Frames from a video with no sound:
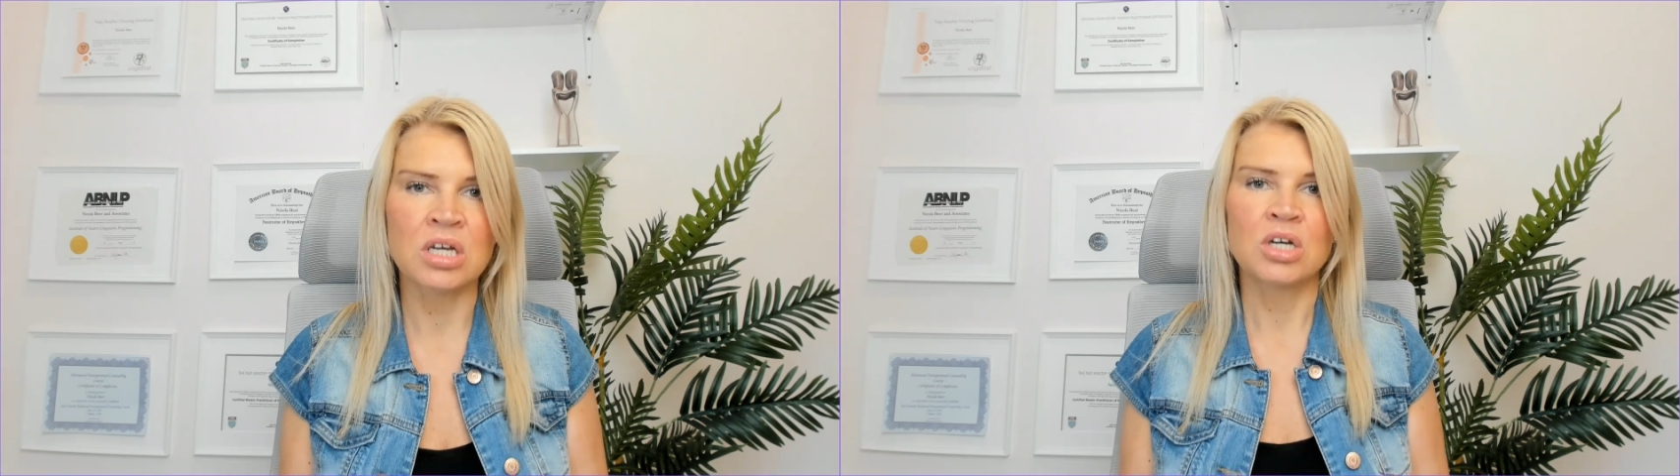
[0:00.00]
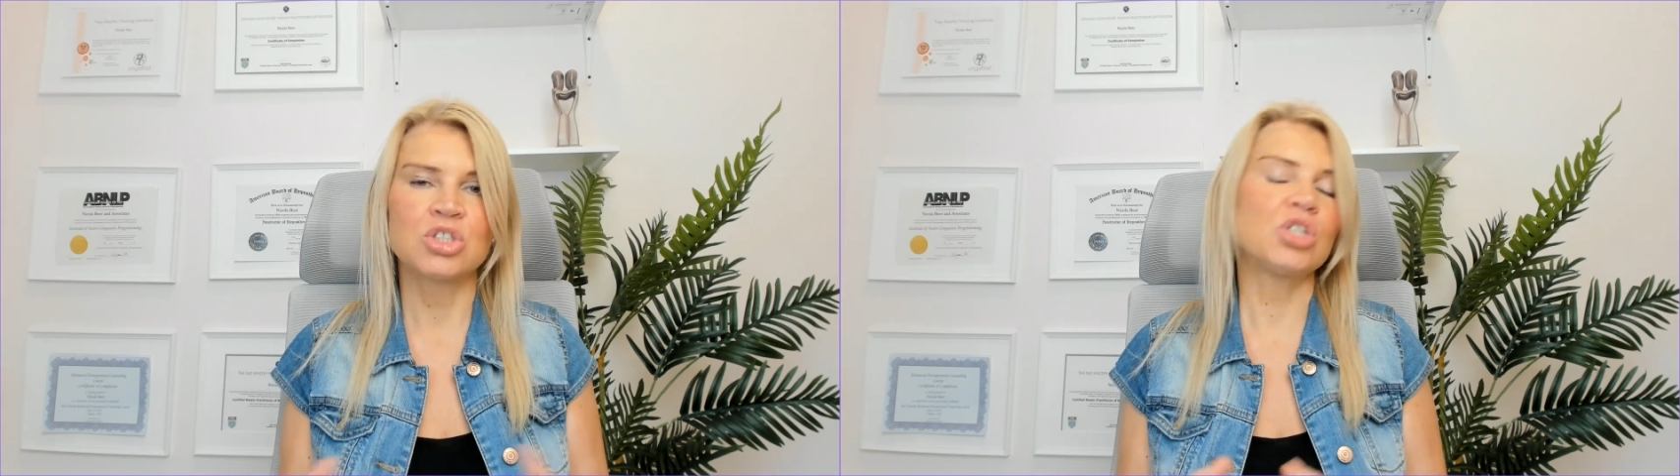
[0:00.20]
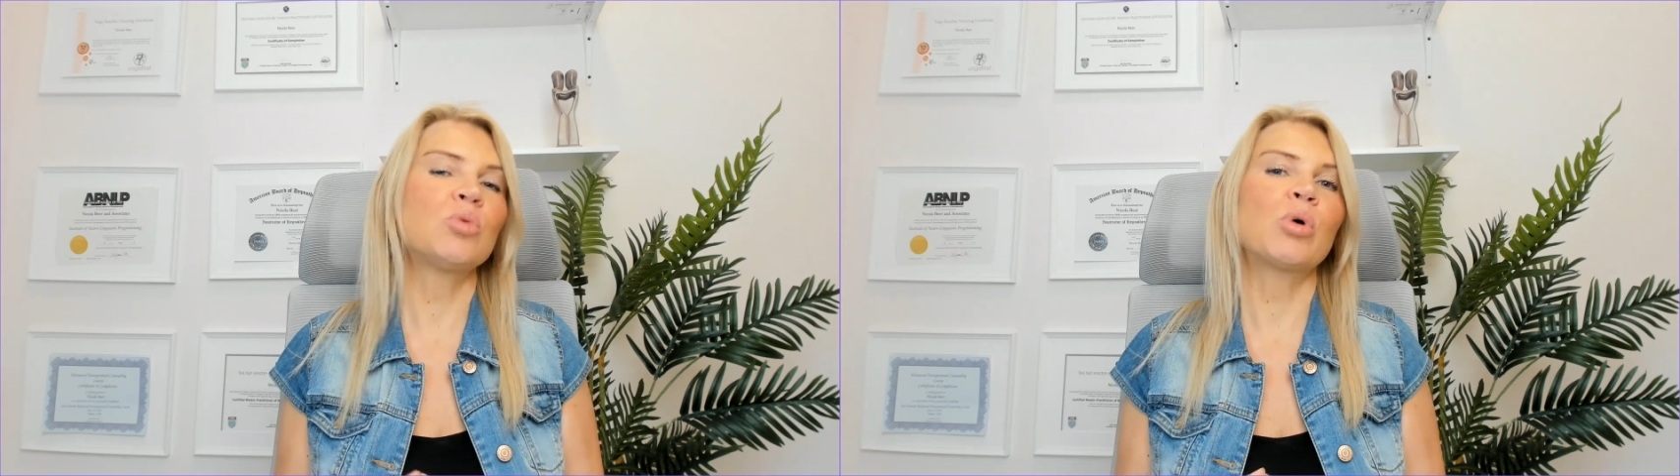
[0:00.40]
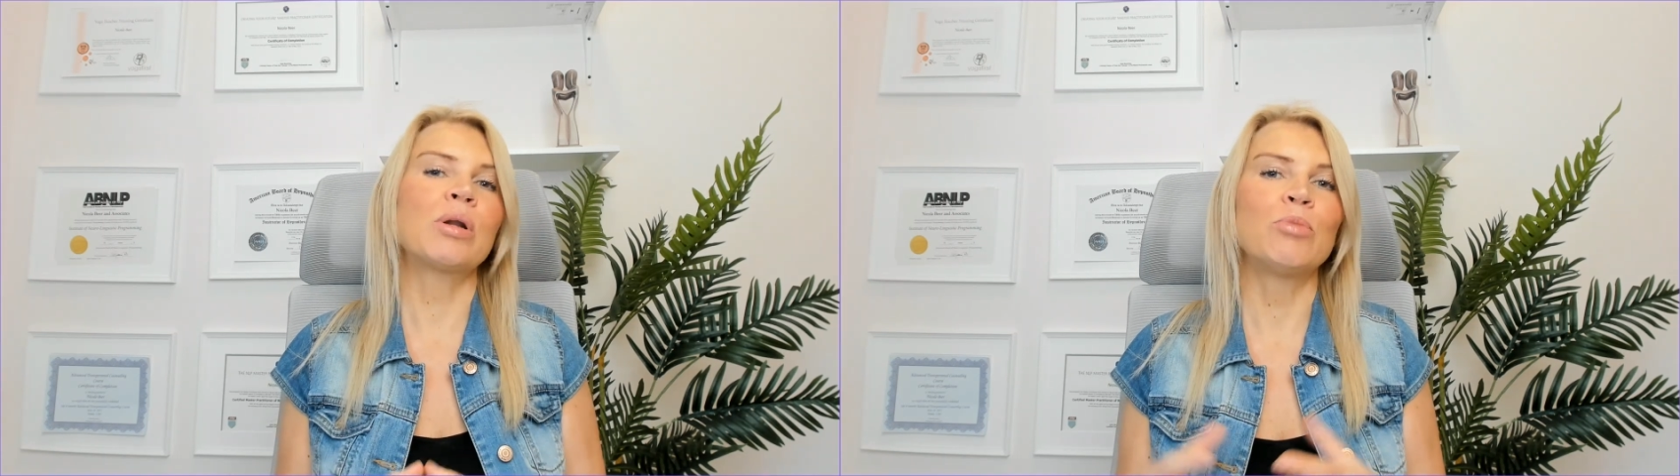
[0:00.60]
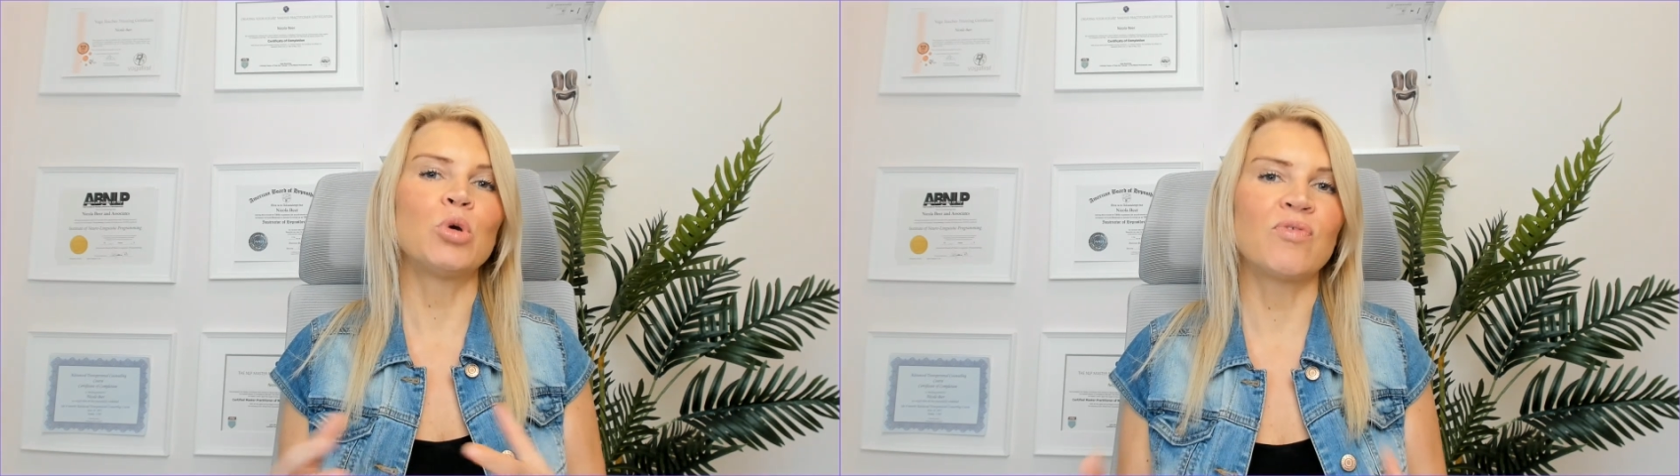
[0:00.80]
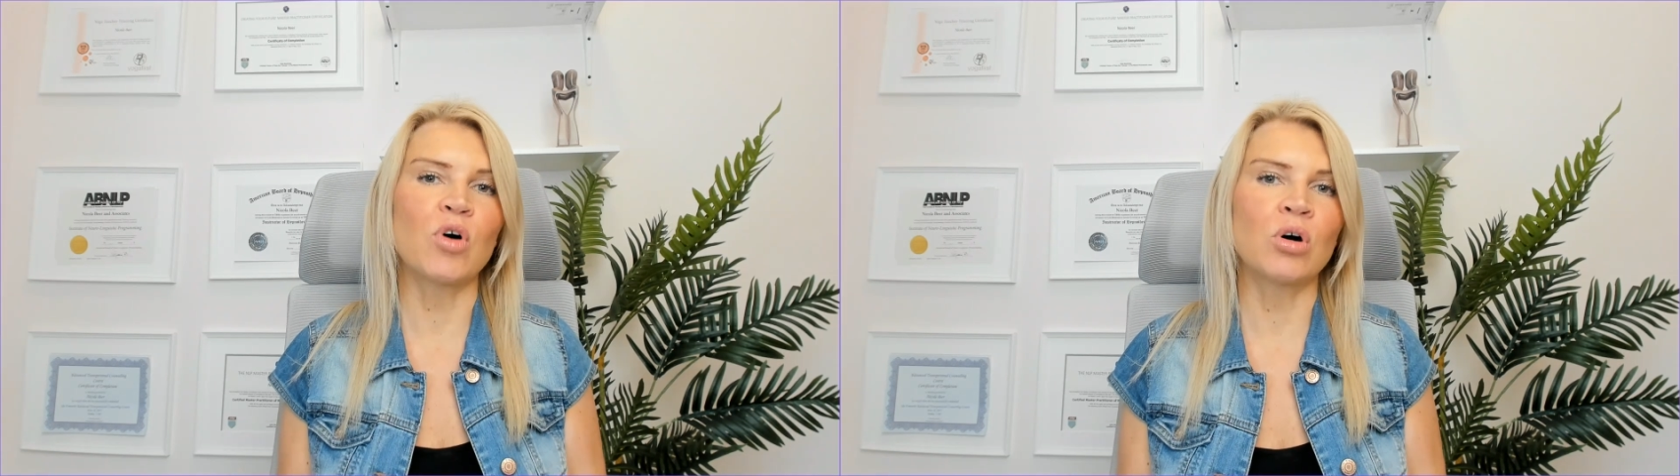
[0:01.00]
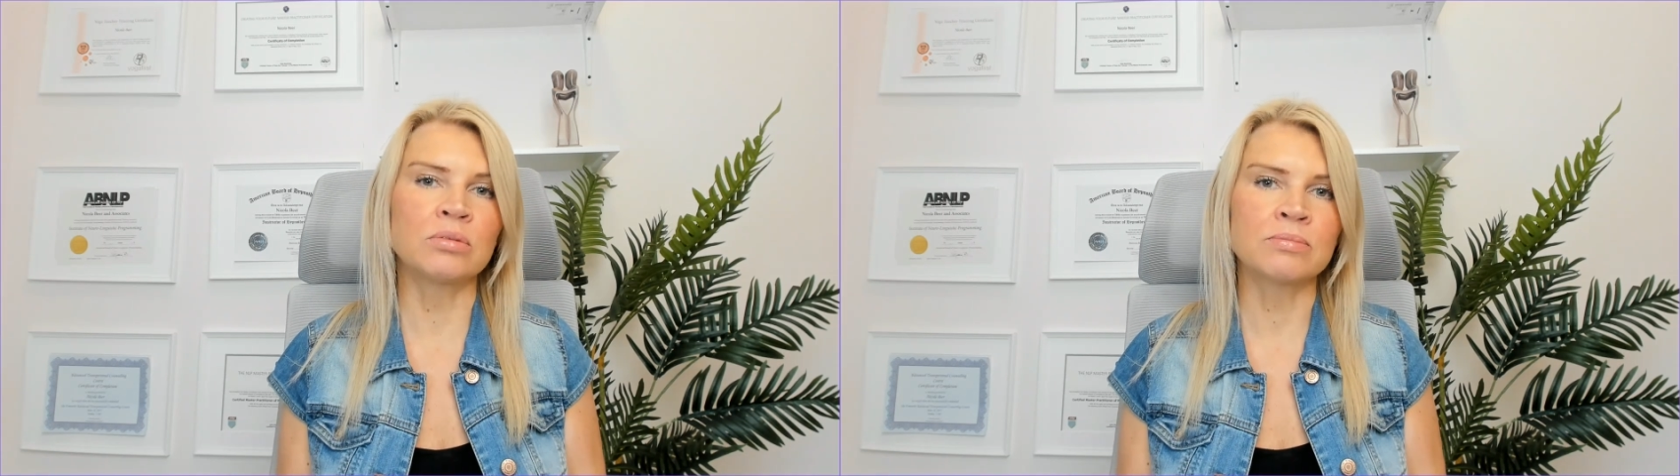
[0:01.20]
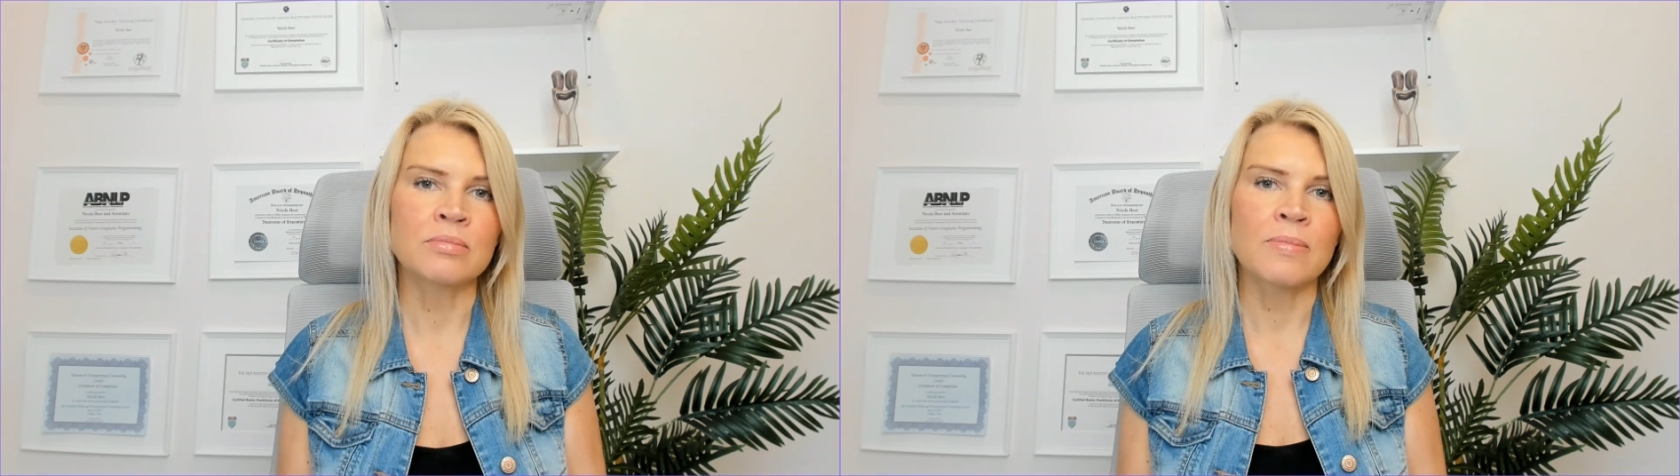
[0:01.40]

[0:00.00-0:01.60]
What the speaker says: Do you want to move on